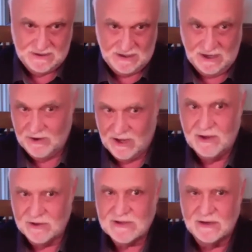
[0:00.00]
You know, you get
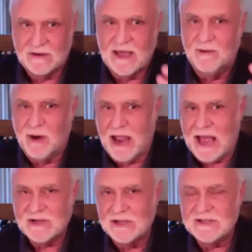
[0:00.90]
used to getting
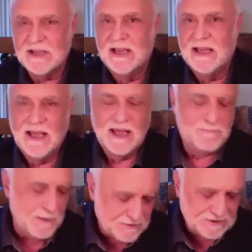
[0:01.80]
reactions, and
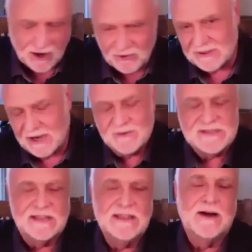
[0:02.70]
people don't. They don't
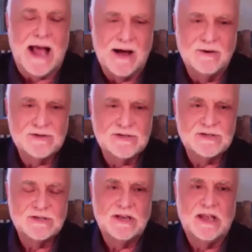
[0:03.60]
sit in their
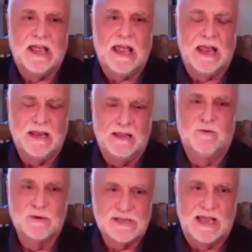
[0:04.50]
house and give
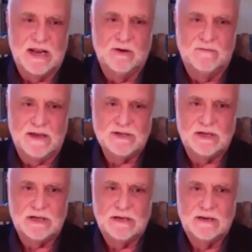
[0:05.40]
you a standing
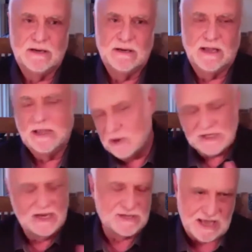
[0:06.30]
ovation. It
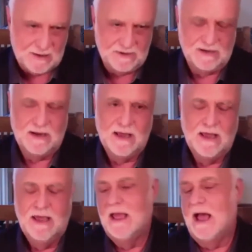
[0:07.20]
usually doesn't
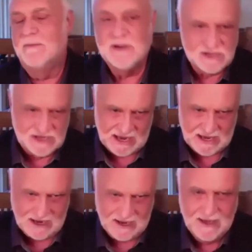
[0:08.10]
happen. I'm just
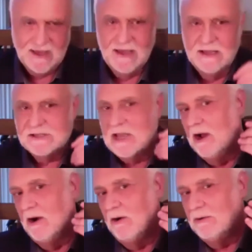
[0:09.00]
saying.
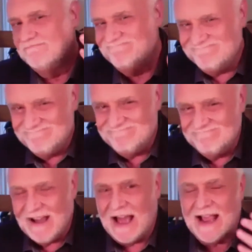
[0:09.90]
So
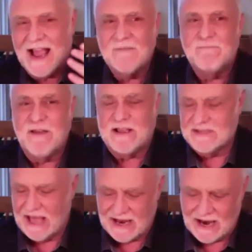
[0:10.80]
I kind of fixed
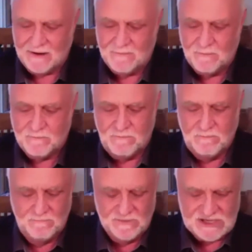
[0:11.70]
that. I
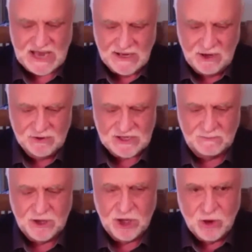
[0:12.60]
sent you
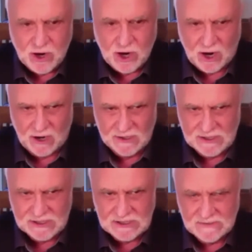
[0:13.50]
some cue
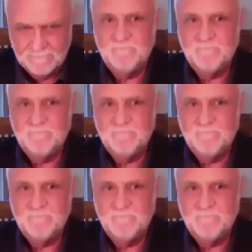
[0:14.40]
cards